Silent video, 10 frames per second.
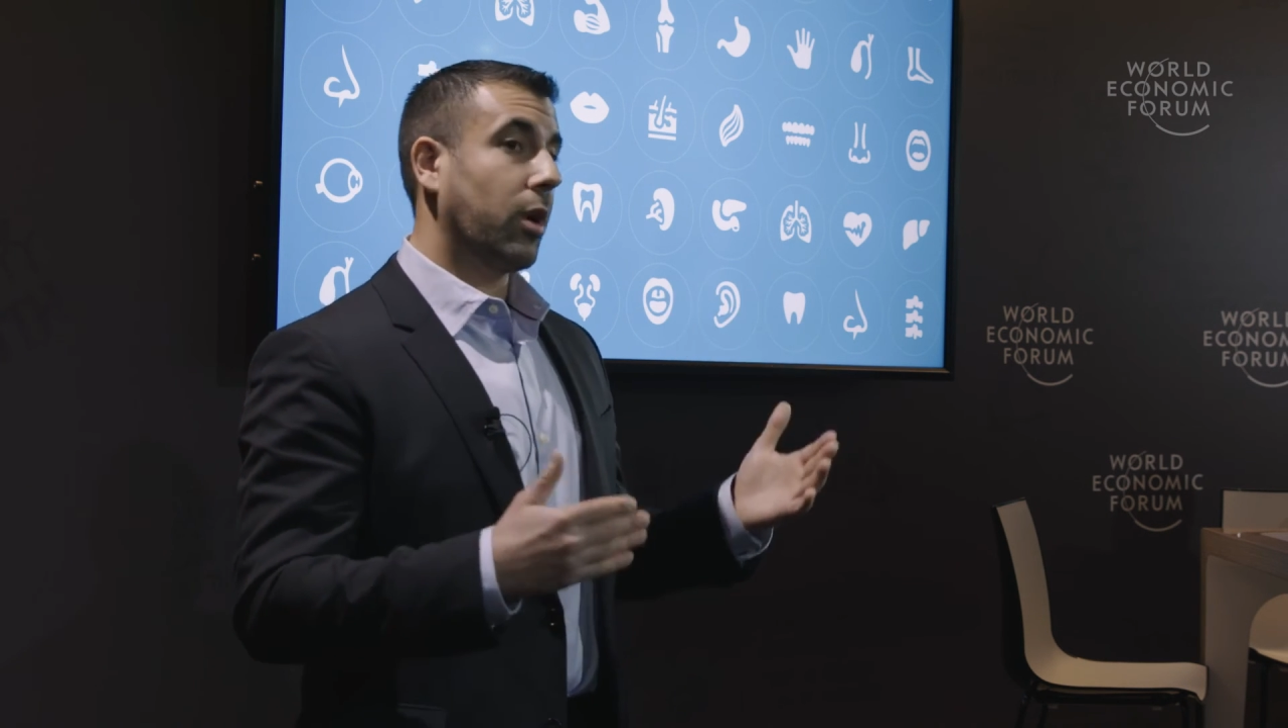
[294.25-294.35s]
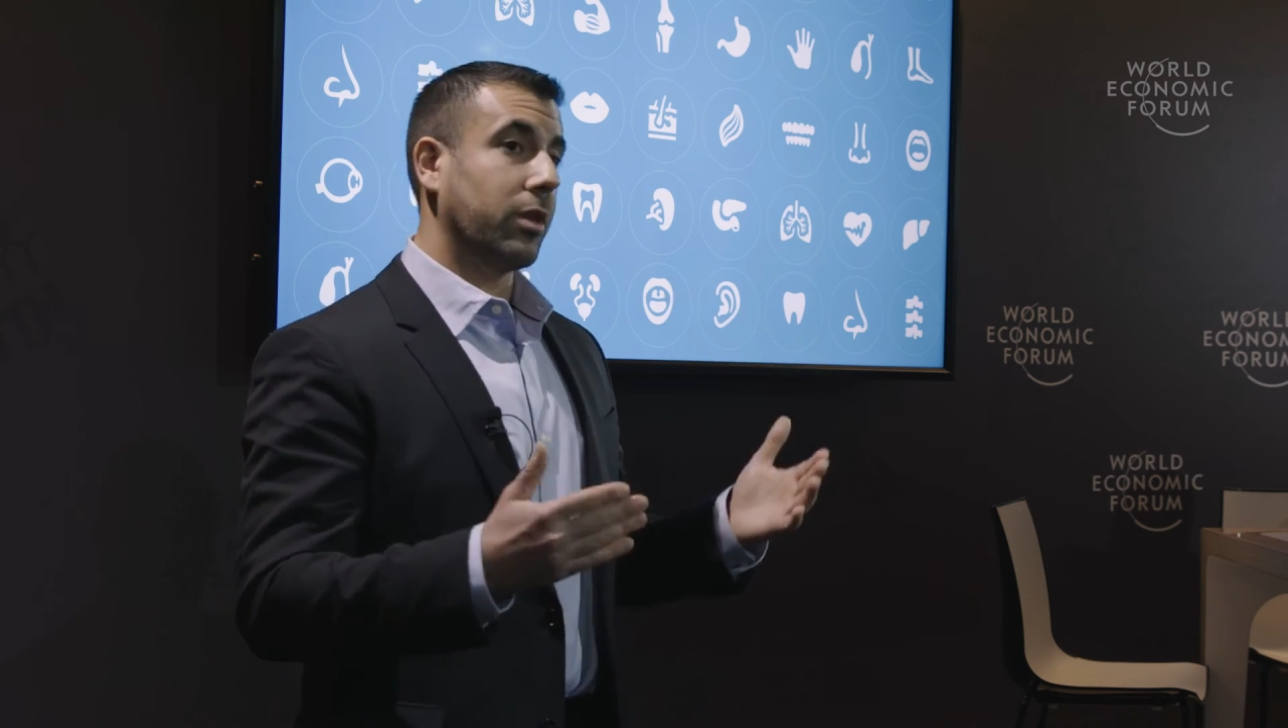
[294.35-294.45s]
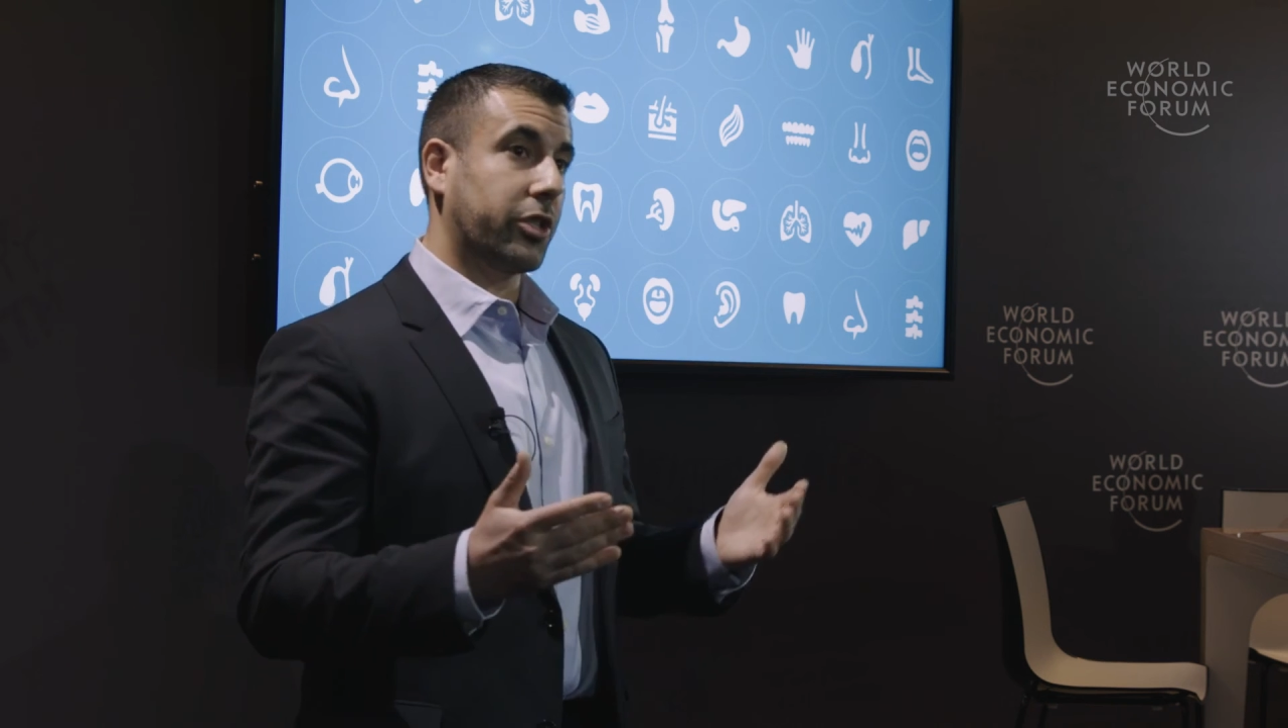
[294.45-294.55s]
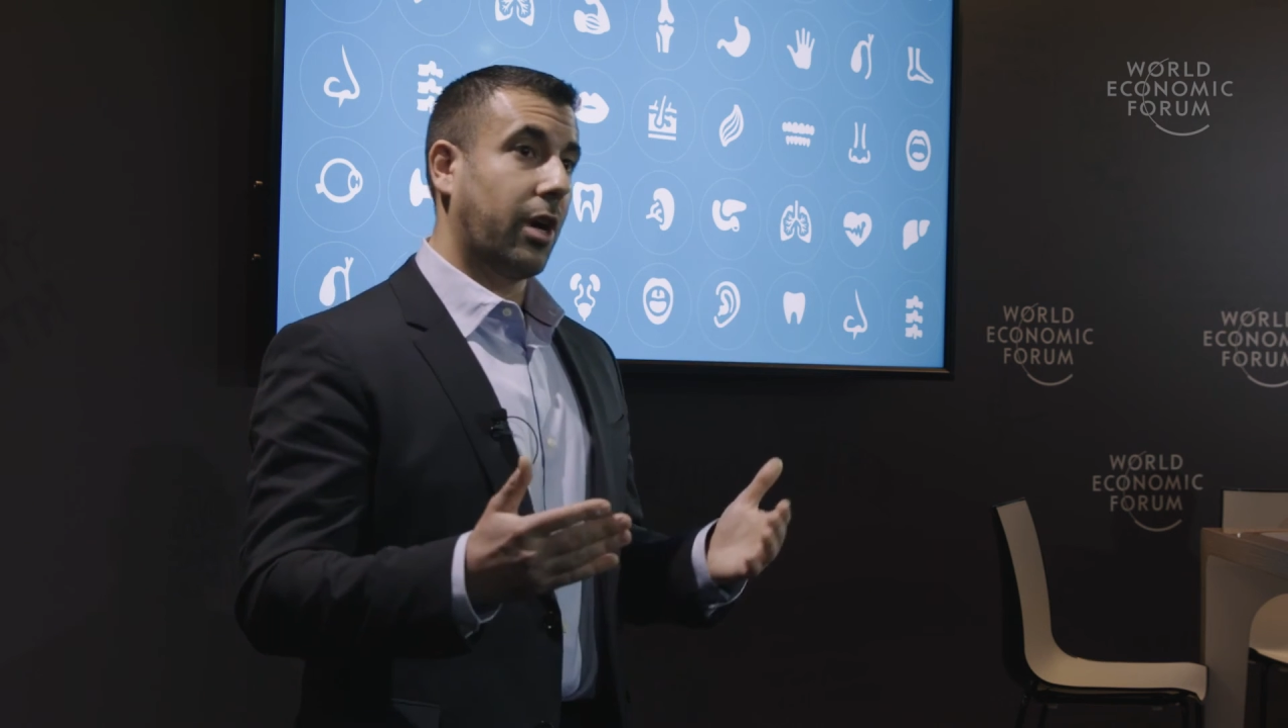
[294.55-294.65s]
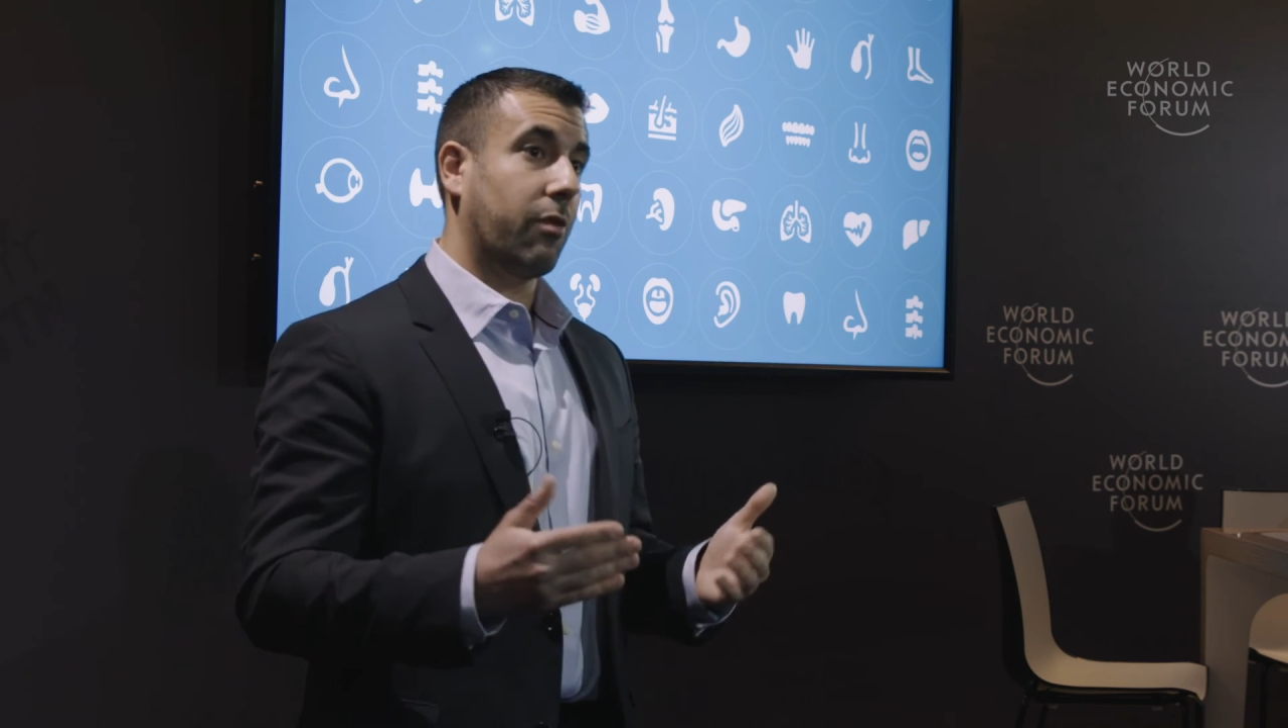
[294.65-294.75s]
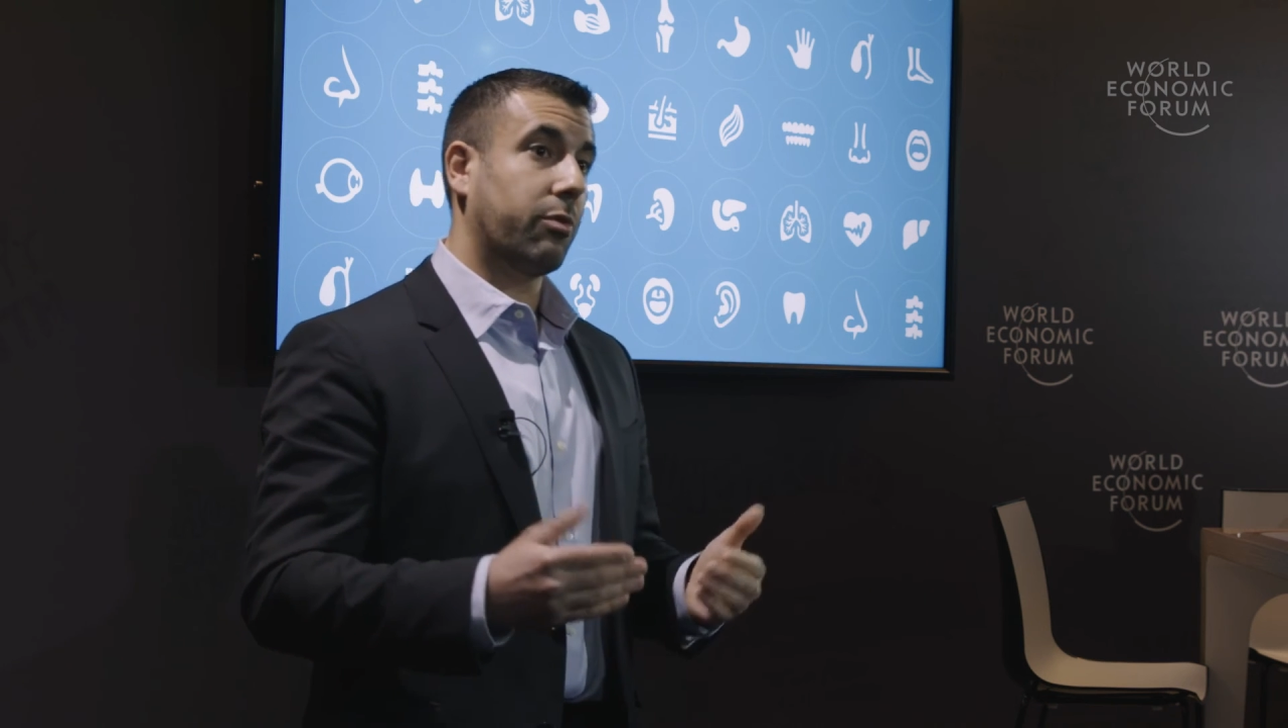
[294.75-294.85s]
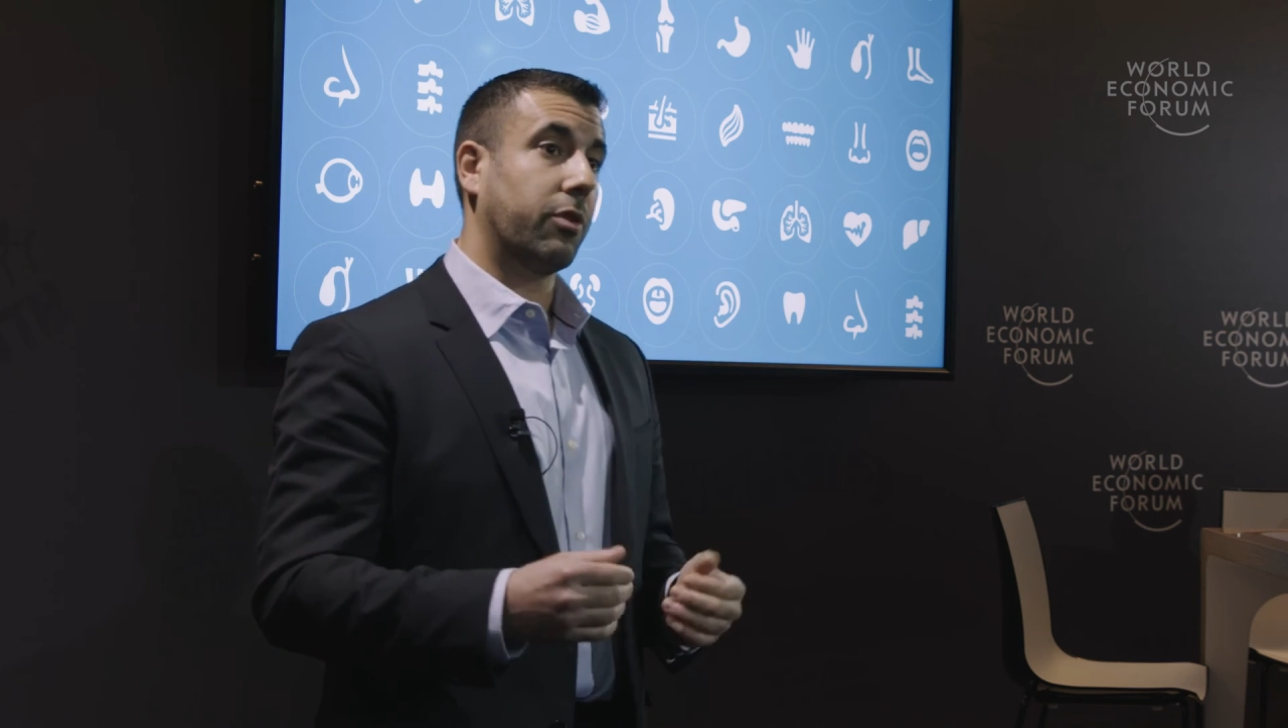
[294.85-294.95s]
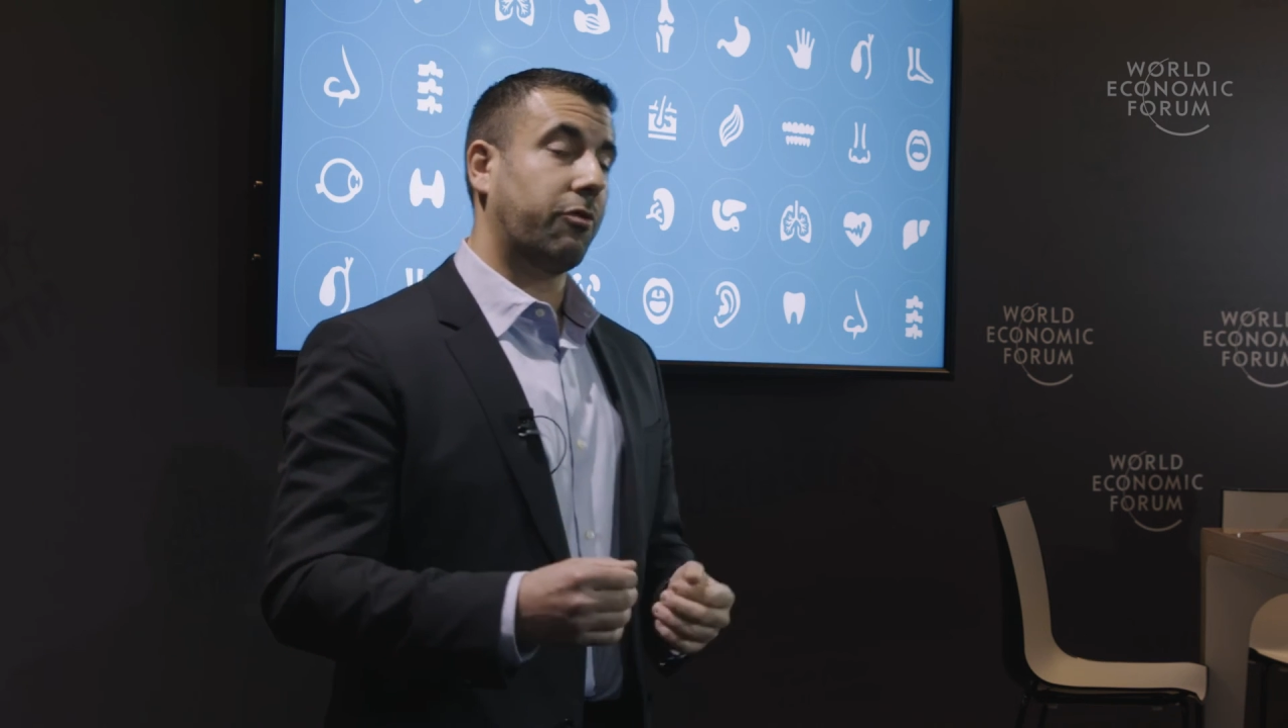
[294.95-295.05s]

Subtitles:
and software